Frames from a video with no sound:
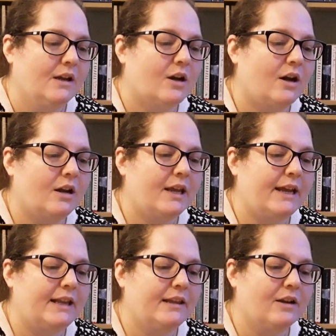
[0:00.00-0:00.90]
Carla
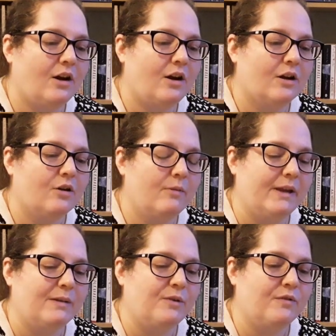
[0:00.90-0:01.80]
heard the car
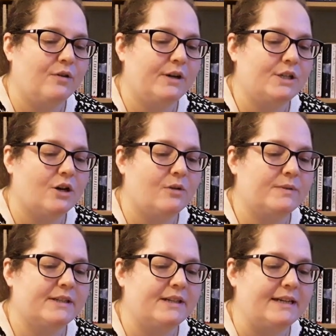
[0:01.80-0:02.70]
coming before it
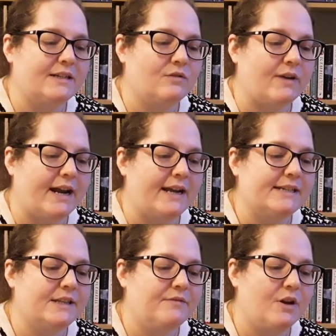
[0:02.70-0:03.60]
topped the little
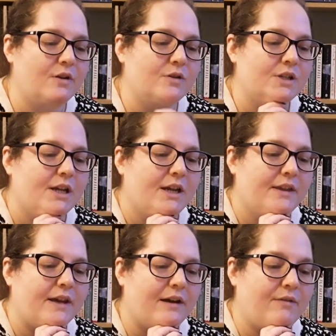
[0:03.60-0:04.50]
rise in the road
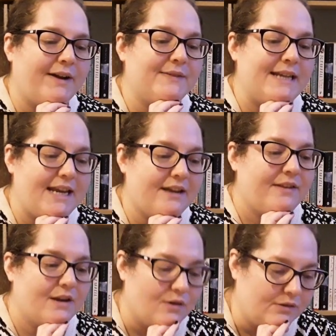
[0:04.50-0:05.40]
that around here
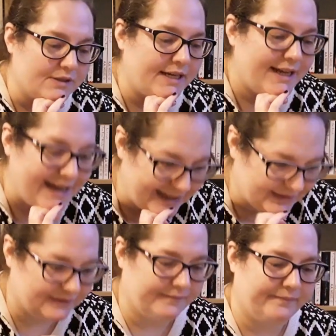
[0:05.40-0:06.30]
they called a
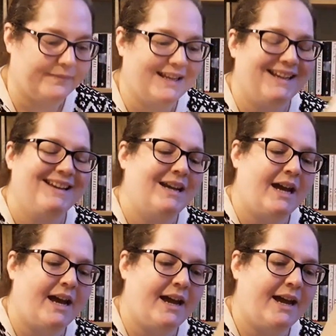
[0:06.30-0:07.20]
hill.
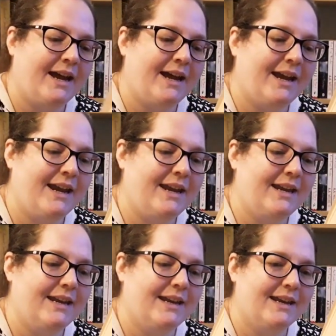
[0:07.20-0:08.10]

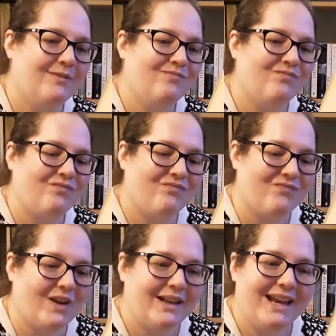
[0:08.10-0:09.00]
I
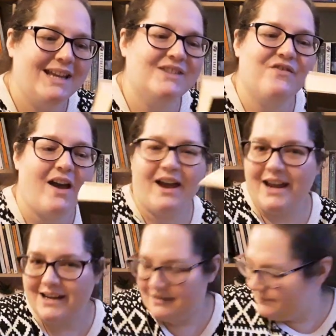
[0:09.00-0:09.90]
like it's
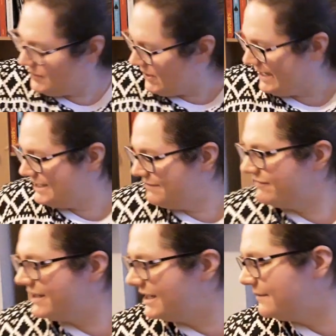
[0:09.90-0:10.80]
fine, but I don't
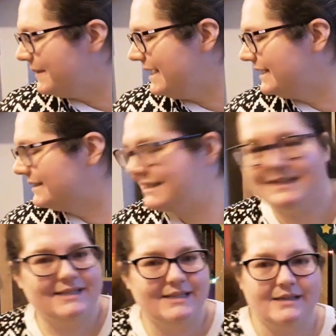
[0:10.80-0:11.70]
think it
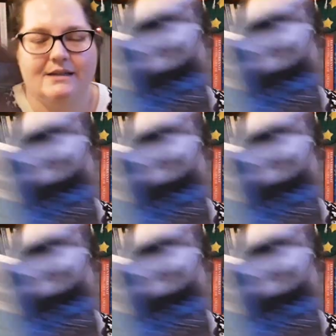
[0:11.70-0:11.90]
beats